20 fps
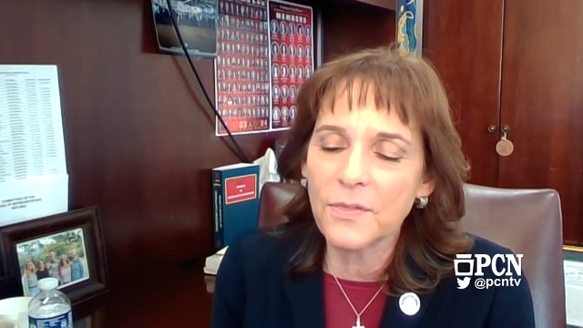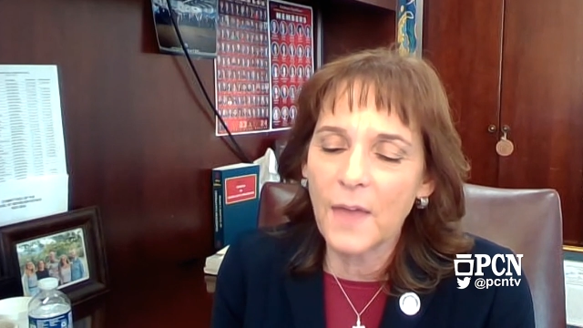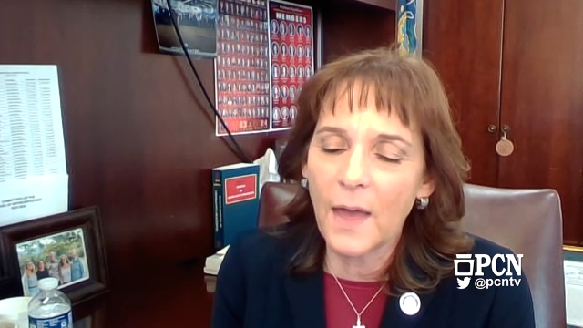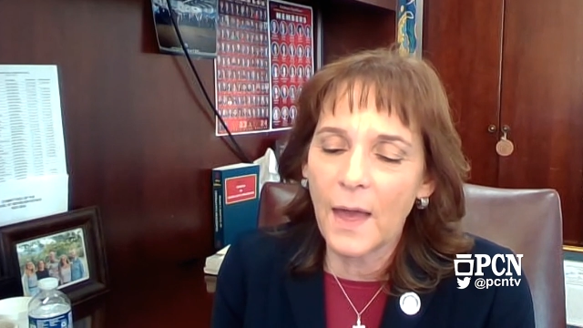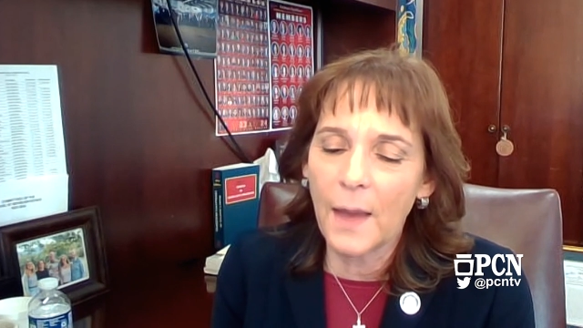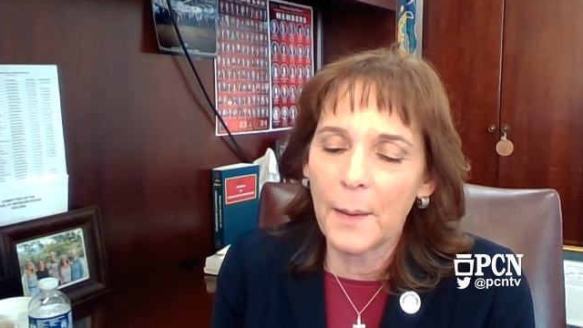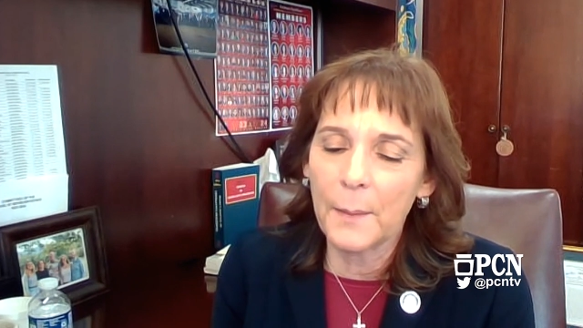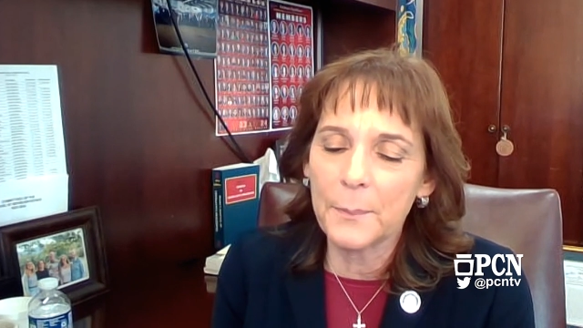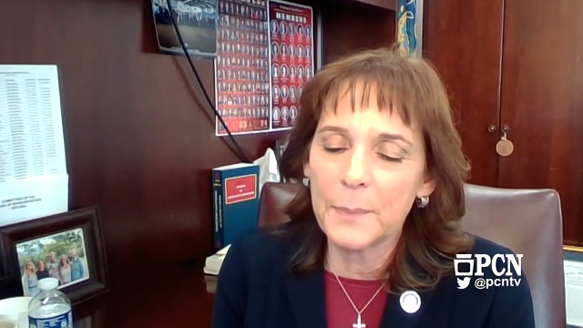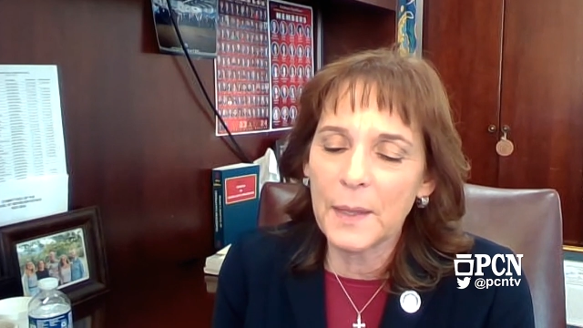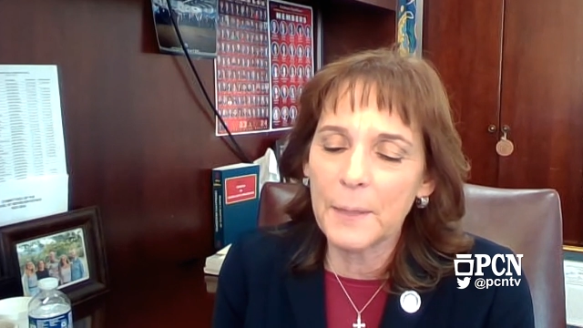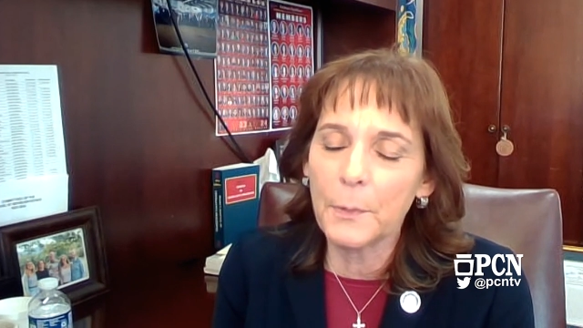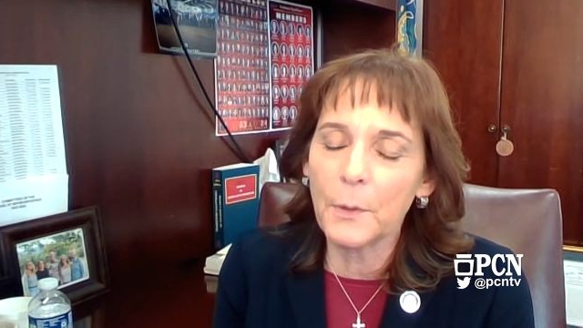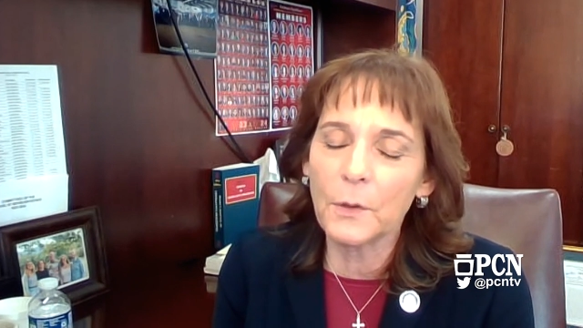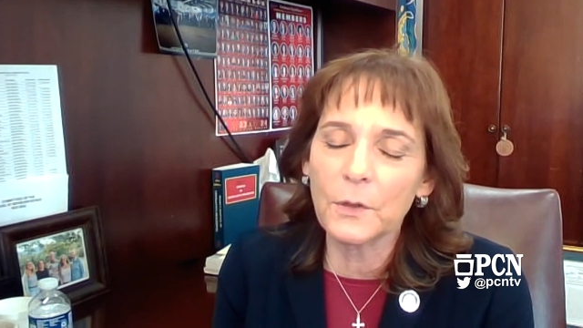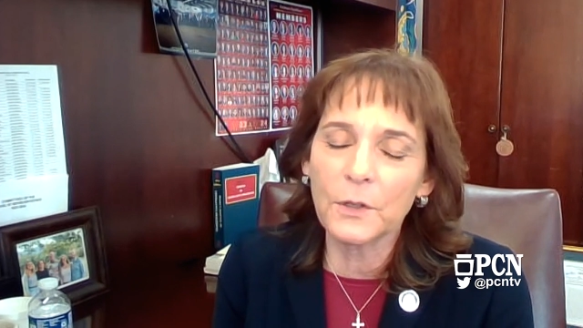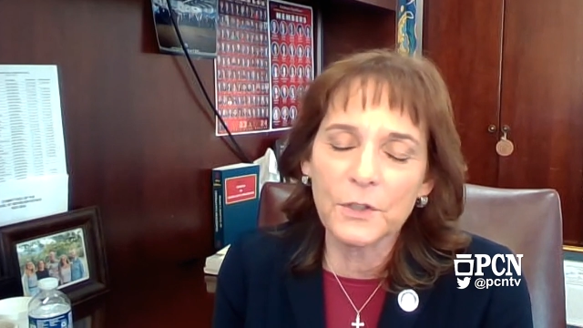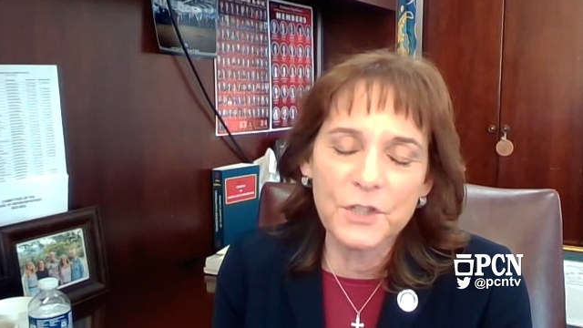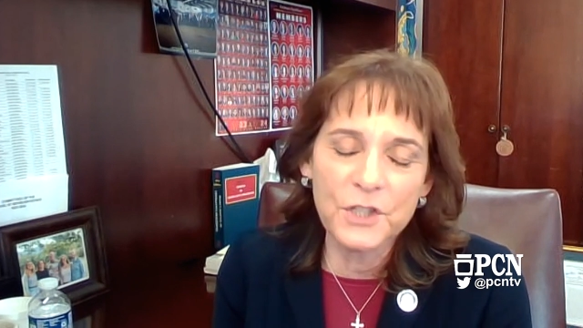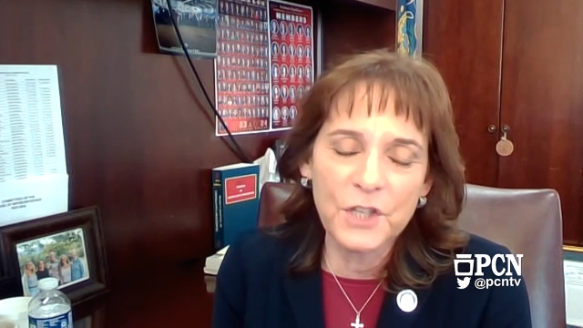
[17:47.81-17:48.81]
that
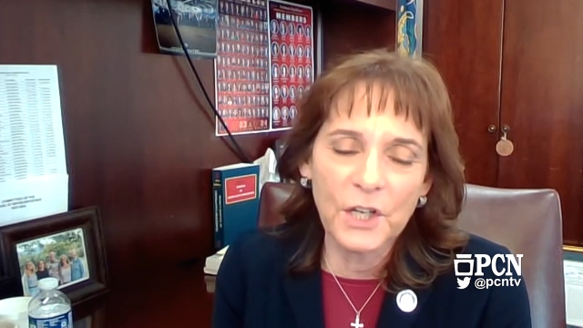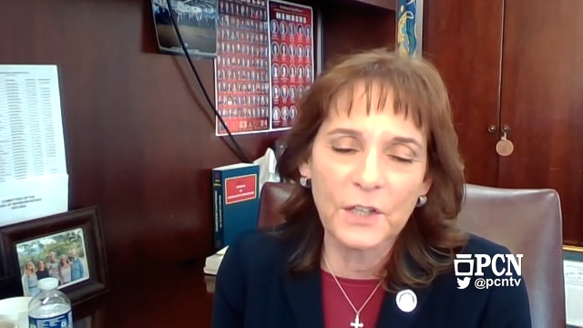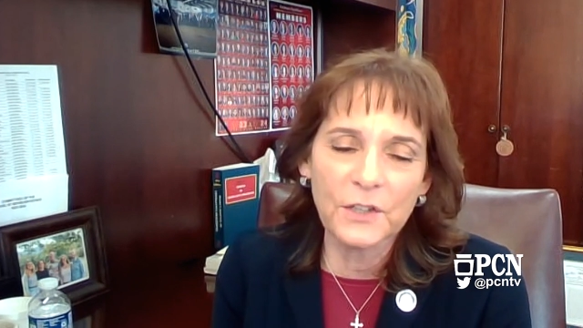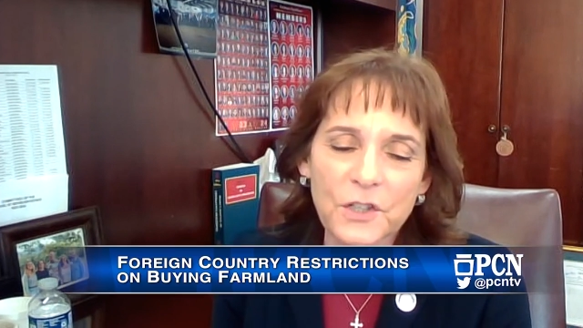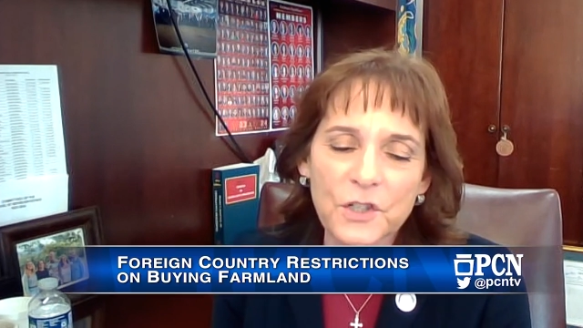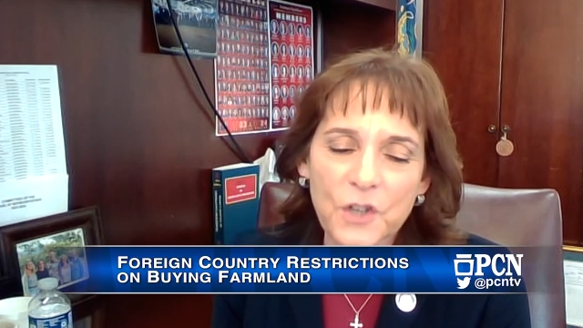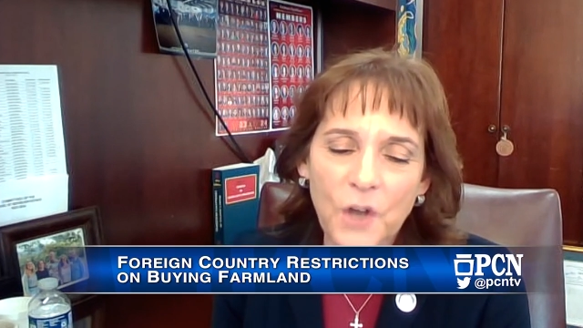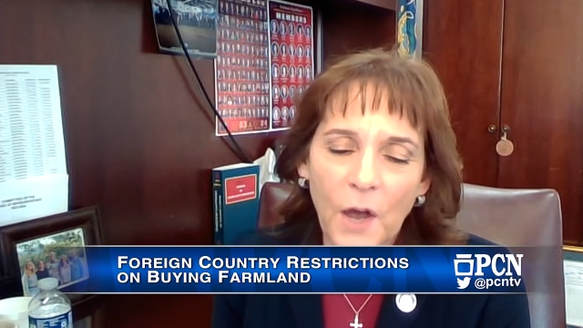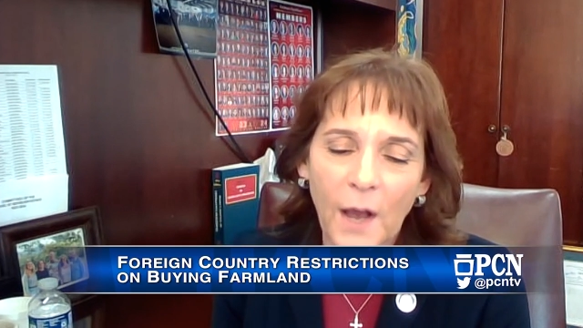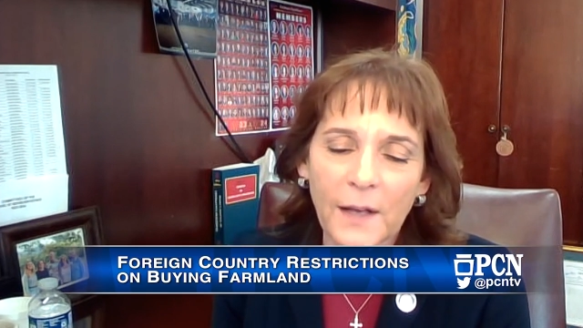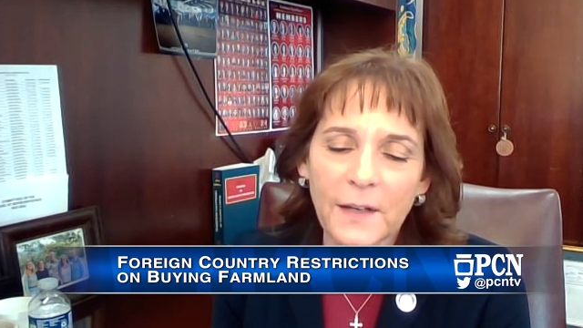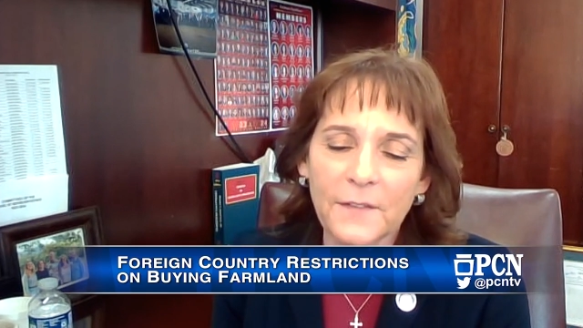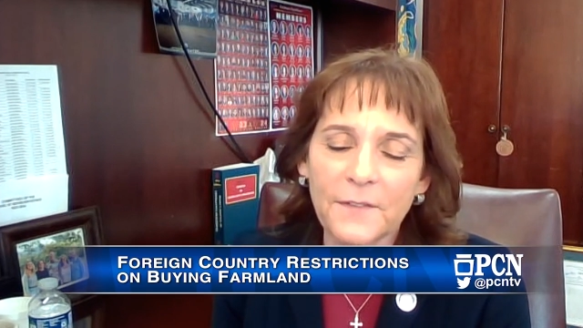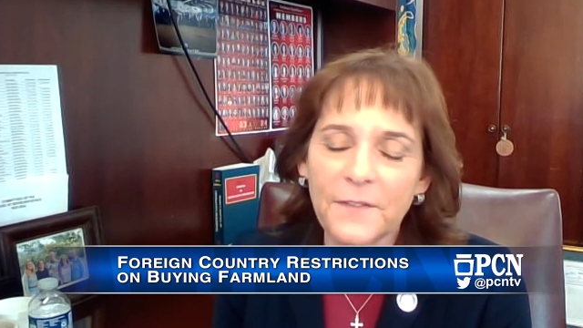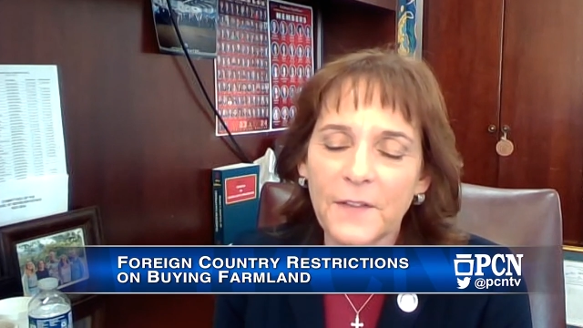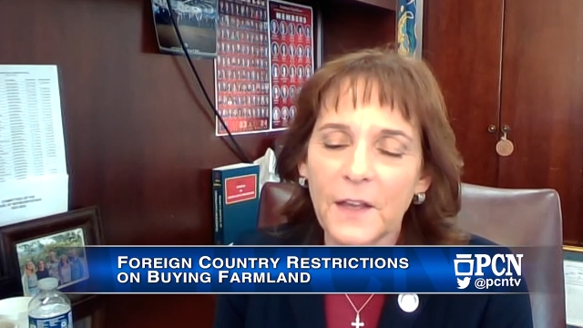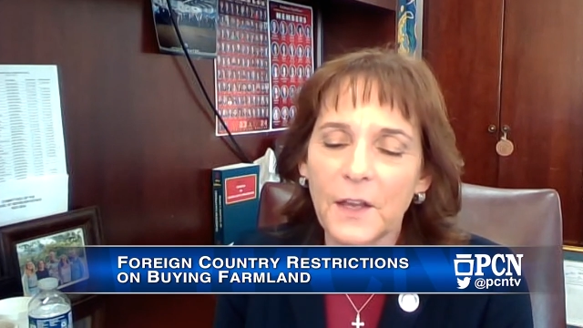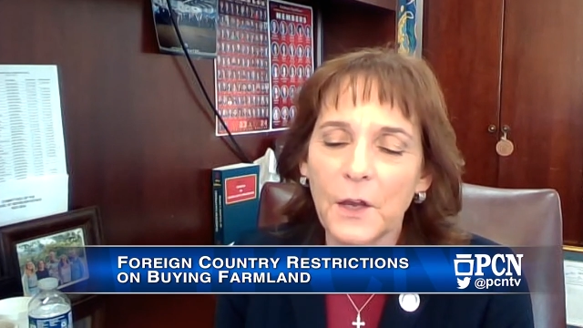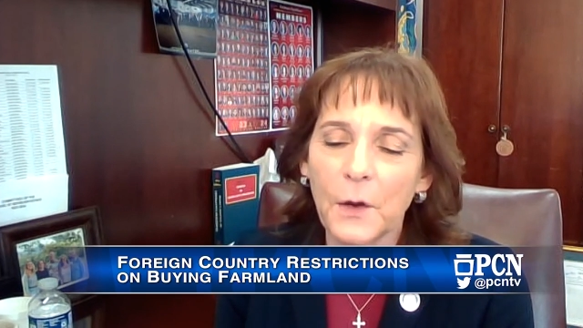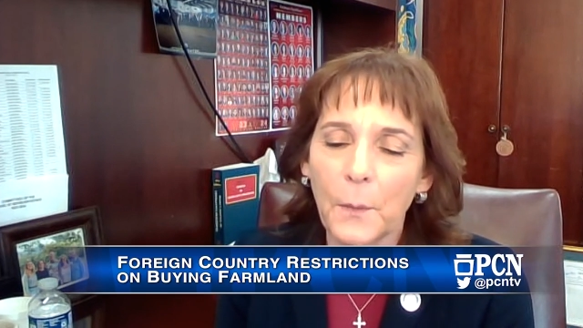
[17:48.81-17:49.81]
people are just trying to
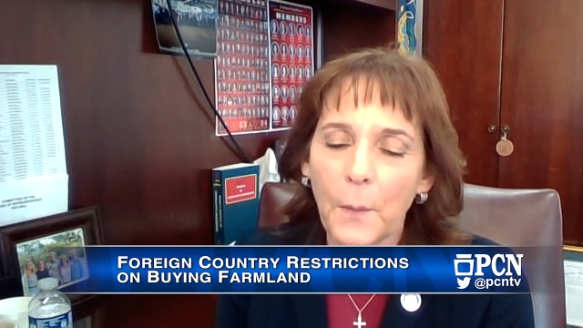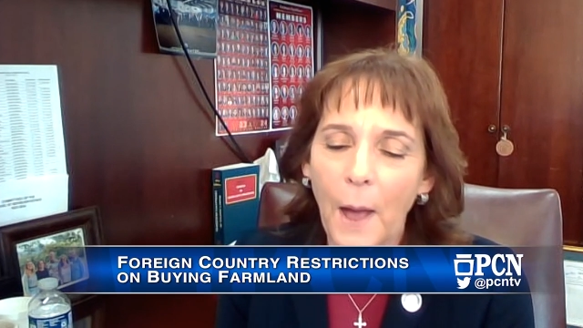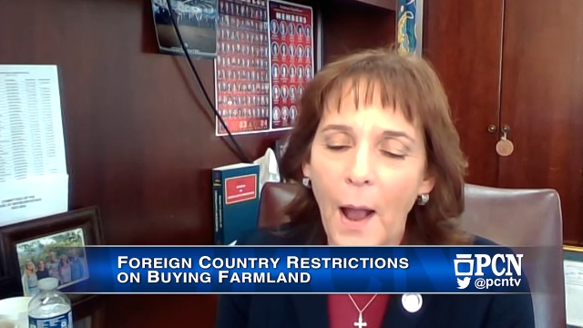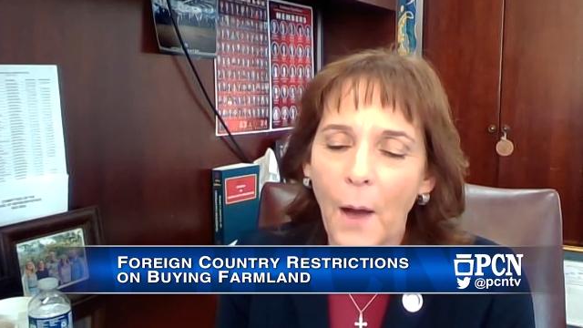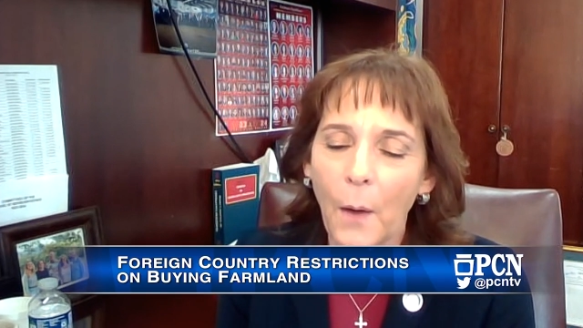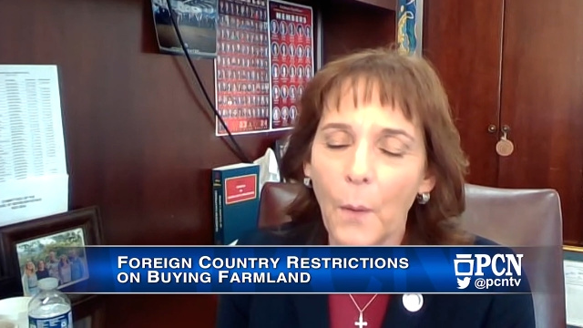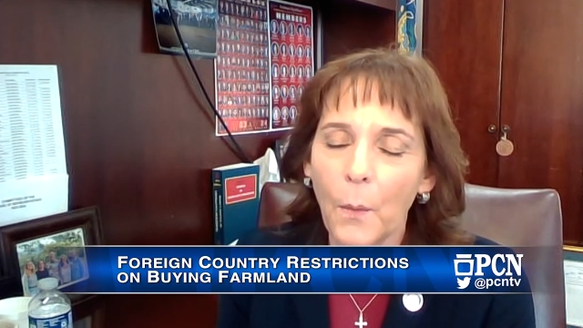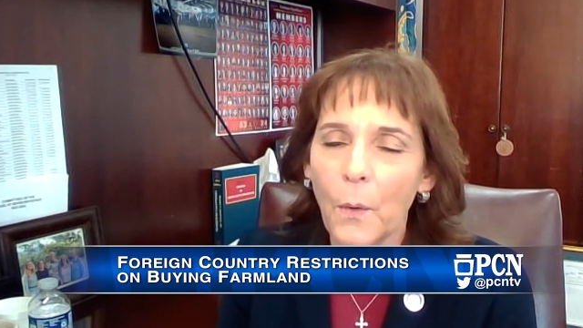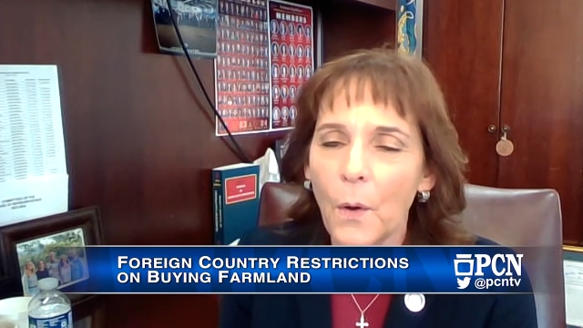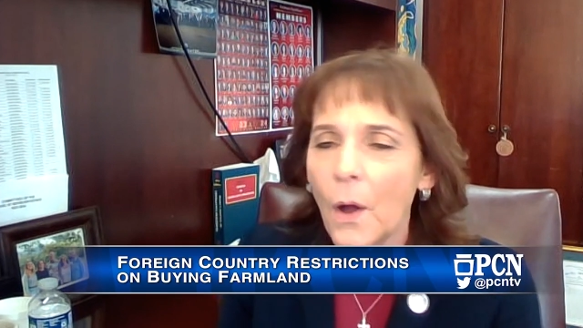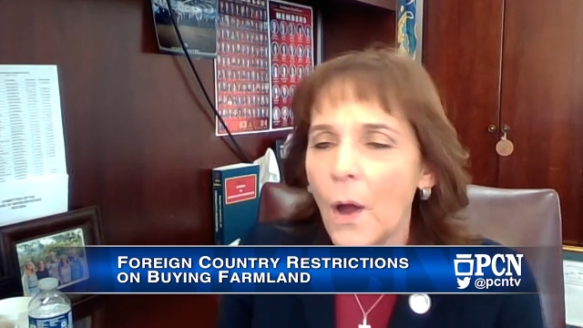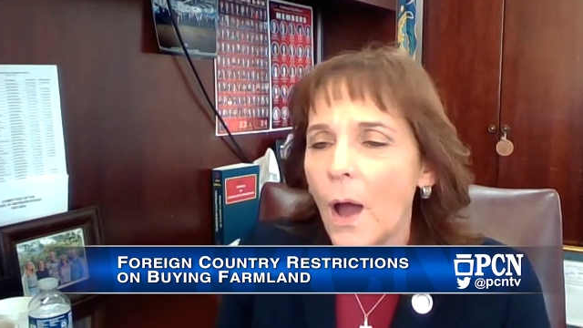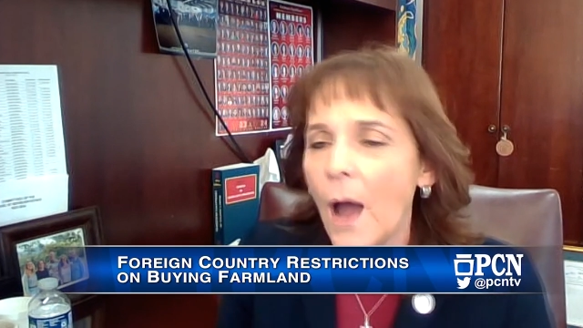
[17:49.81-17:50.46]
figure out